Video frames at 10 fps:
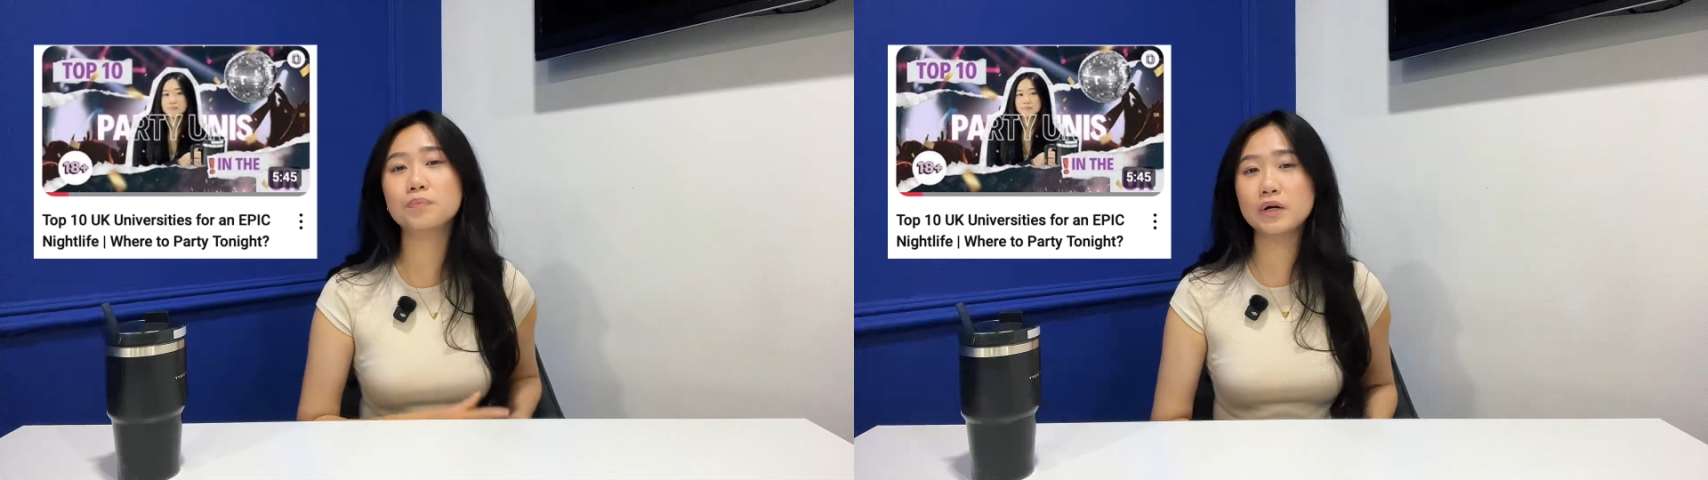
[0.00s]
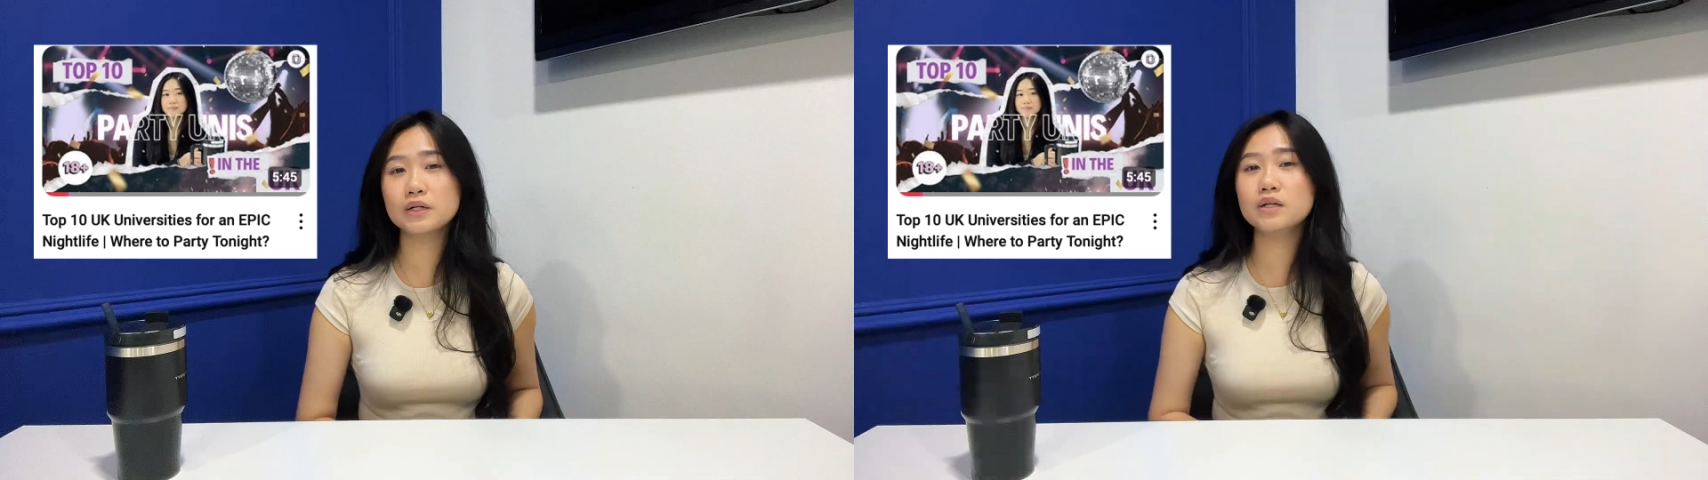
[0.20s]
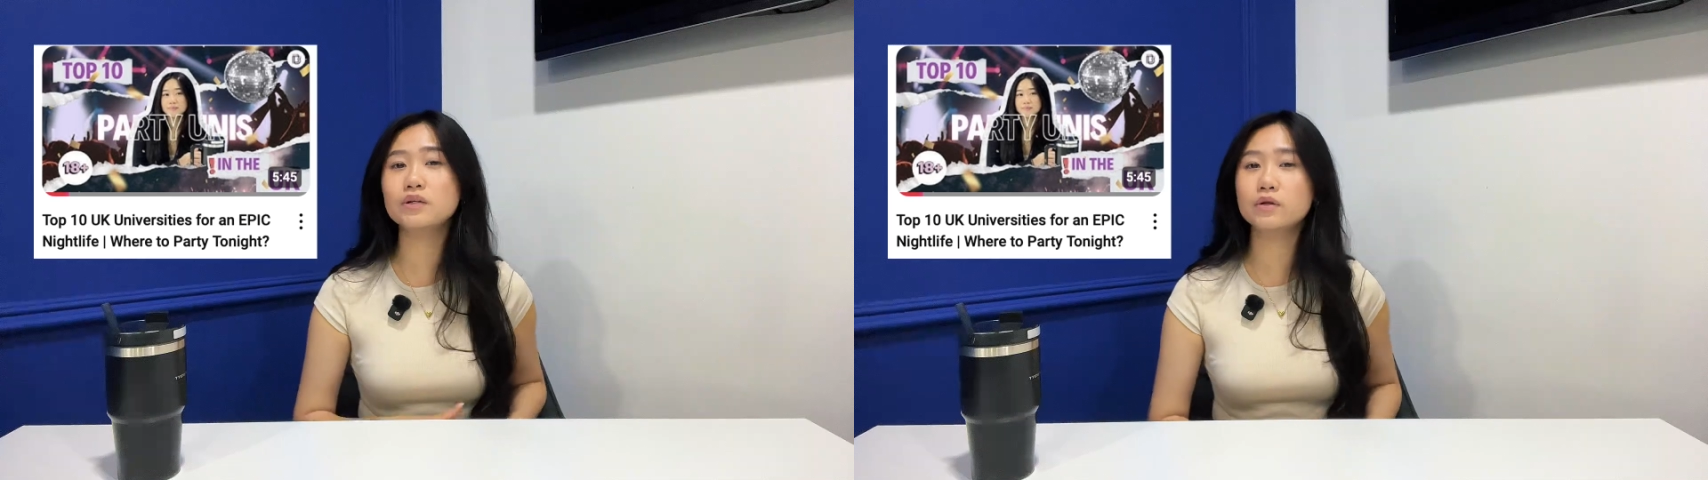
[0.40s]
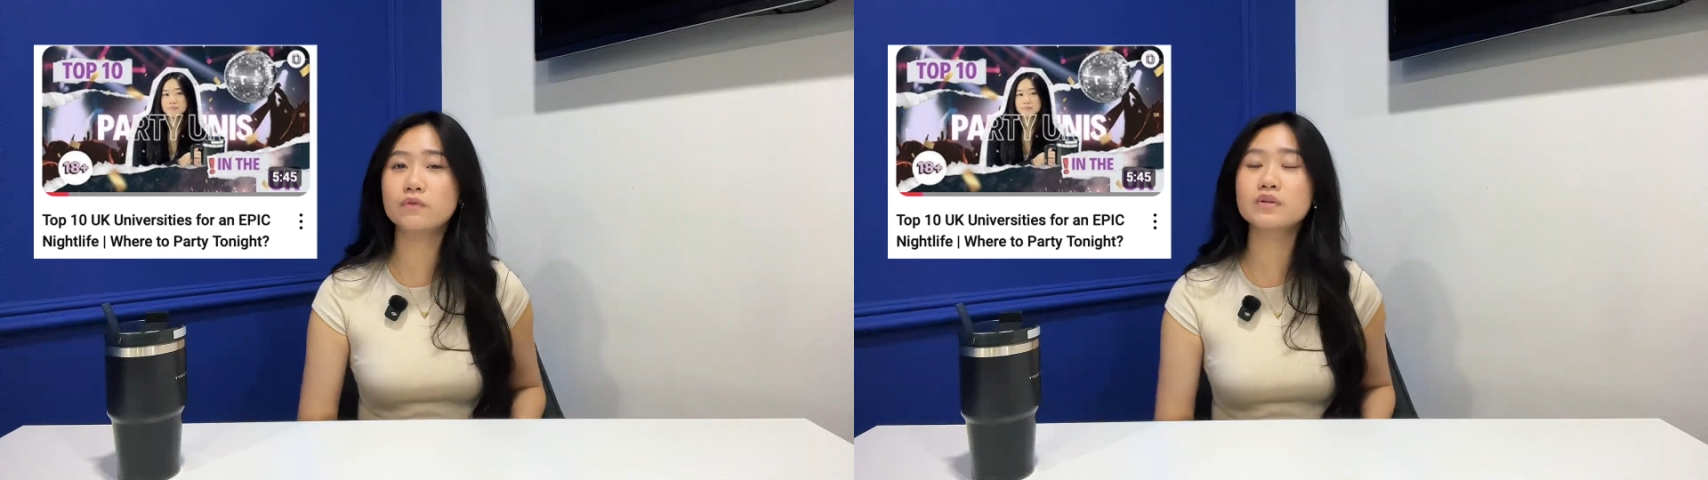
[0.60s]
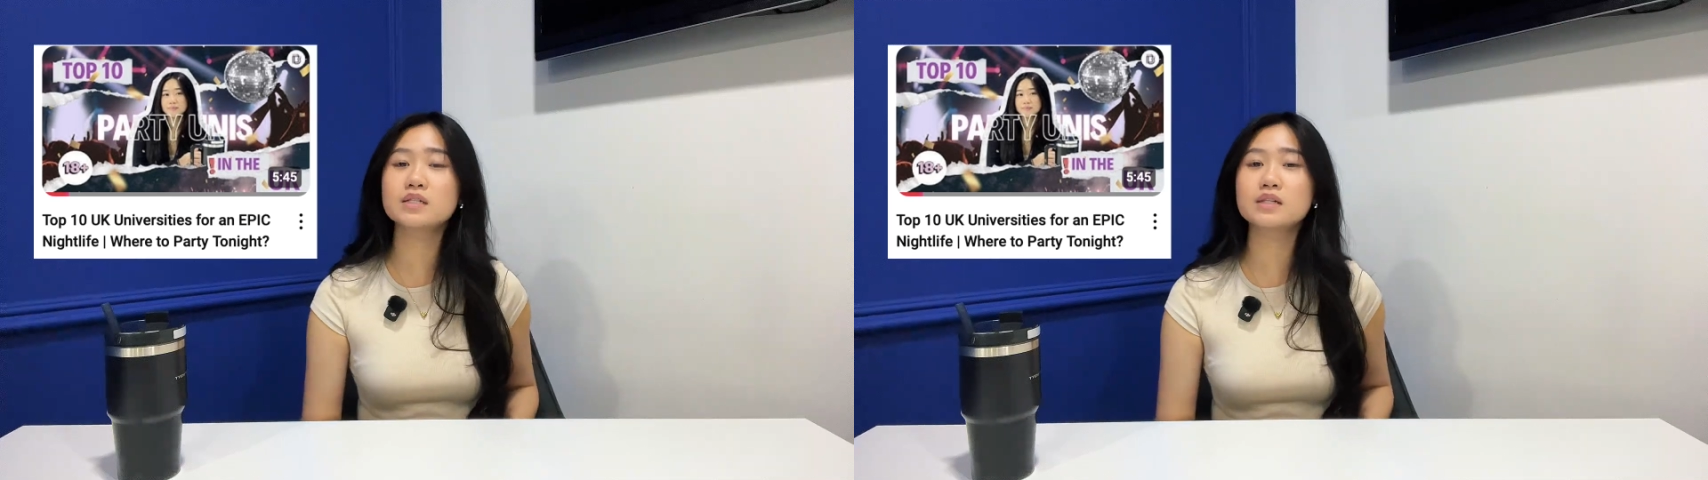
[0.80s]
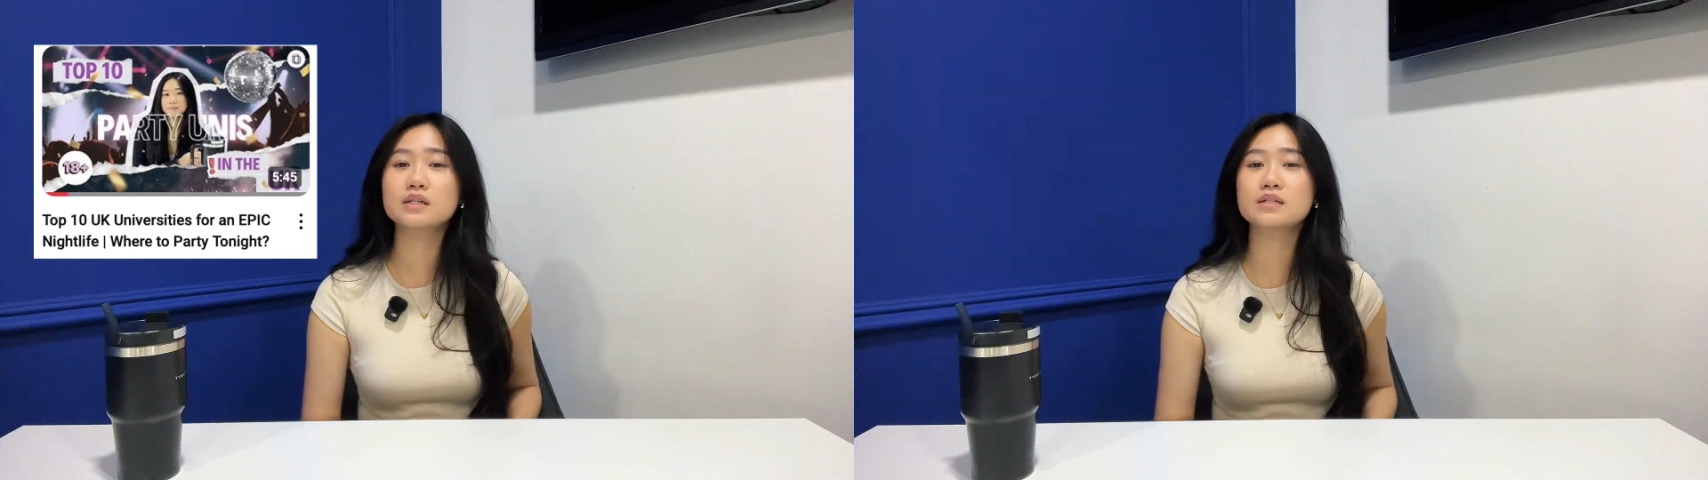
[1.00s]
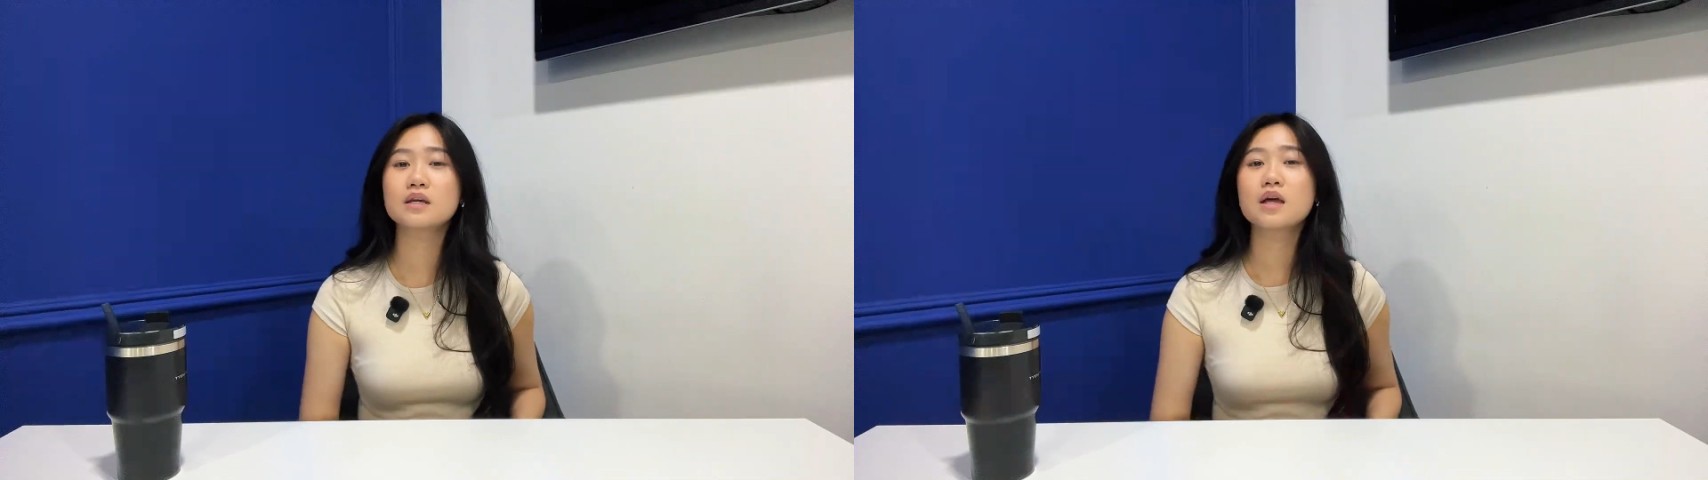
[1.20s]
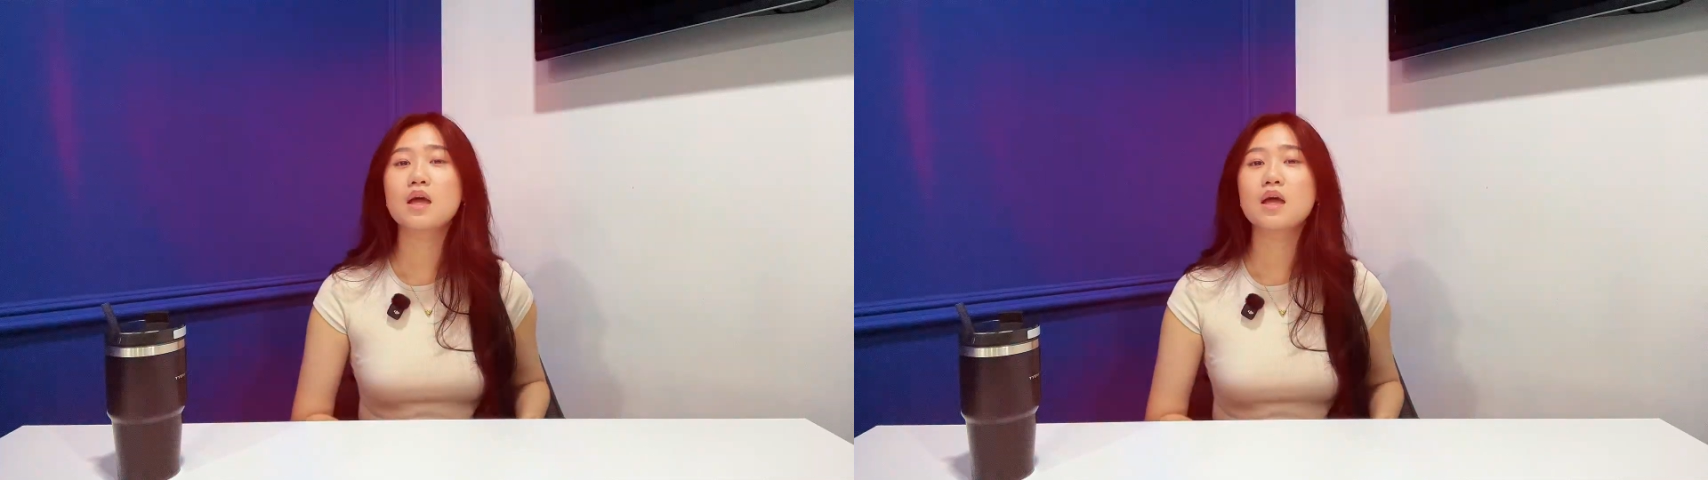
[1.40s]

party universities.